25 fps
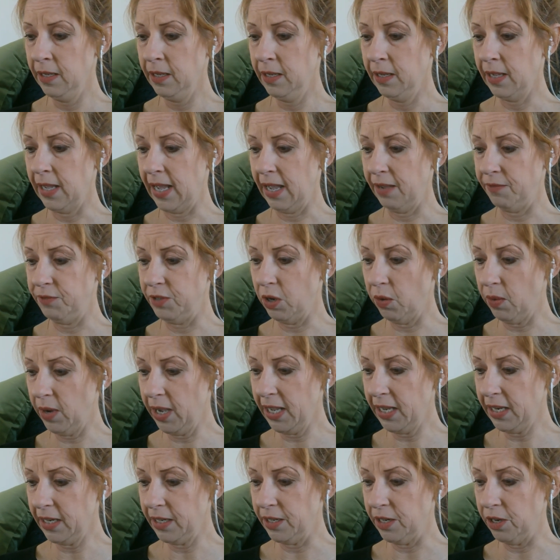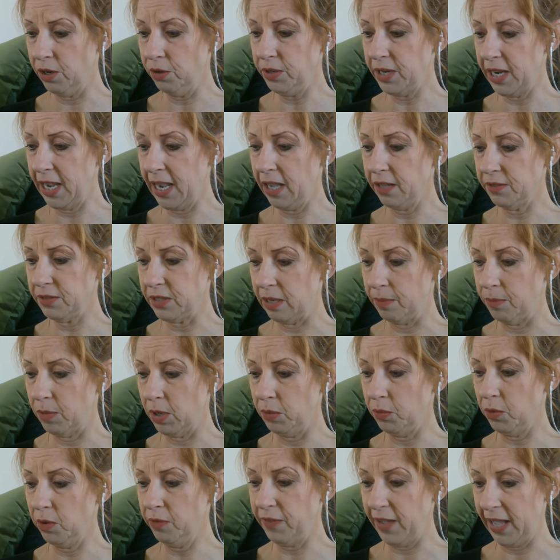I have no doubt someone
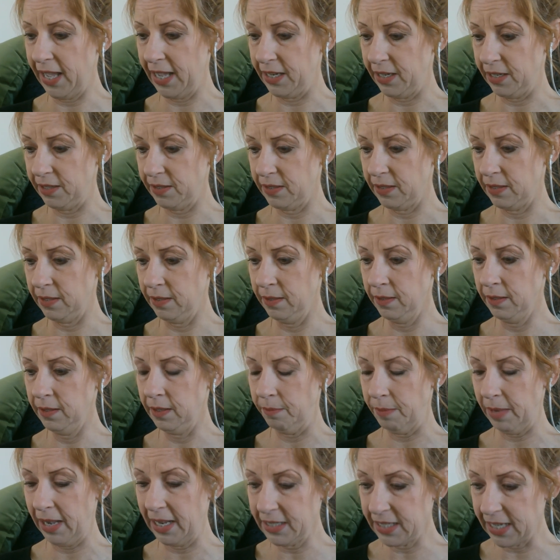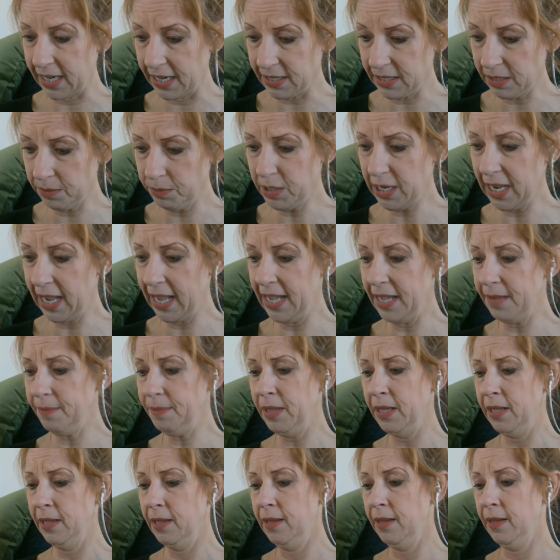will find us. It might take some time,
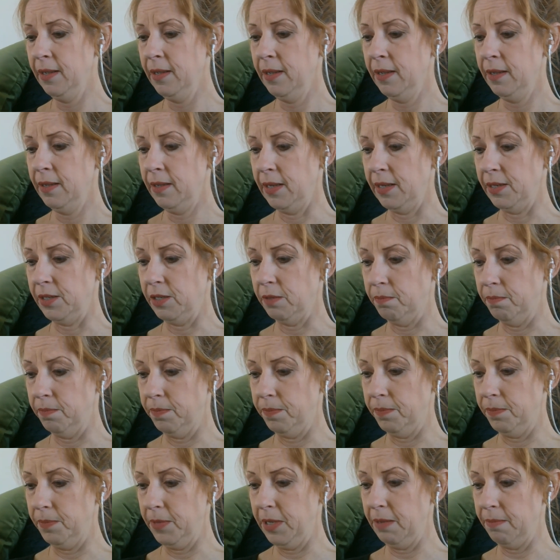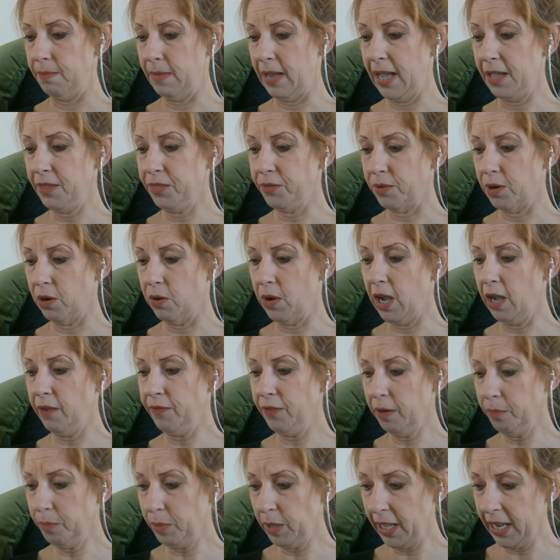it might throw off
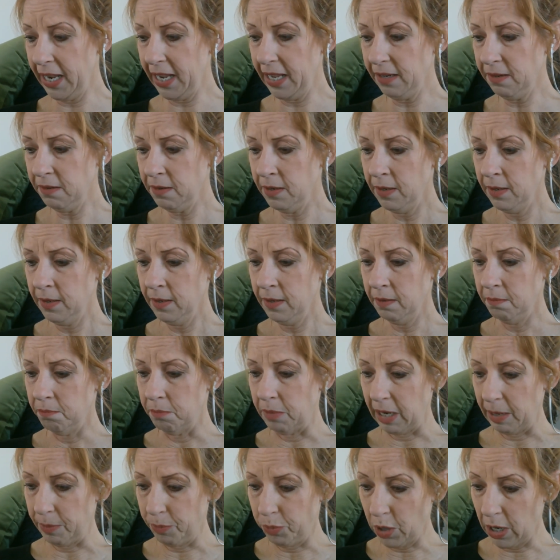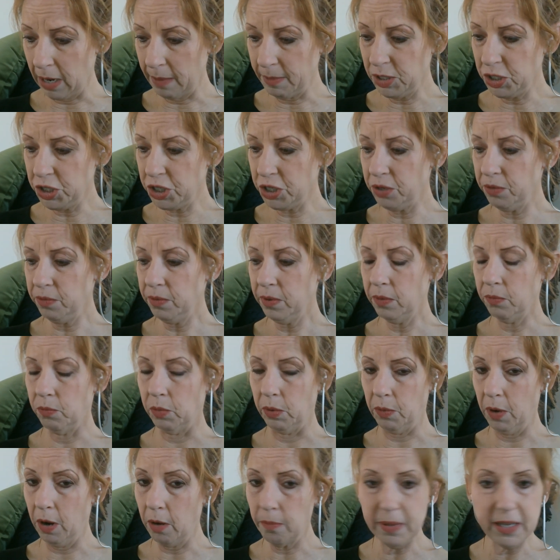our plan, but I promise you we
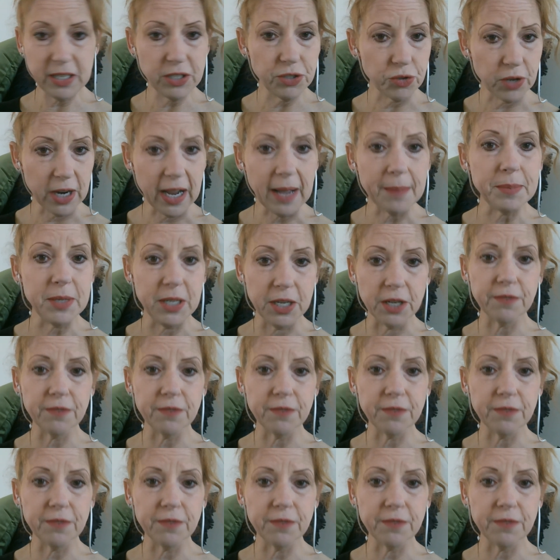won't be trapped here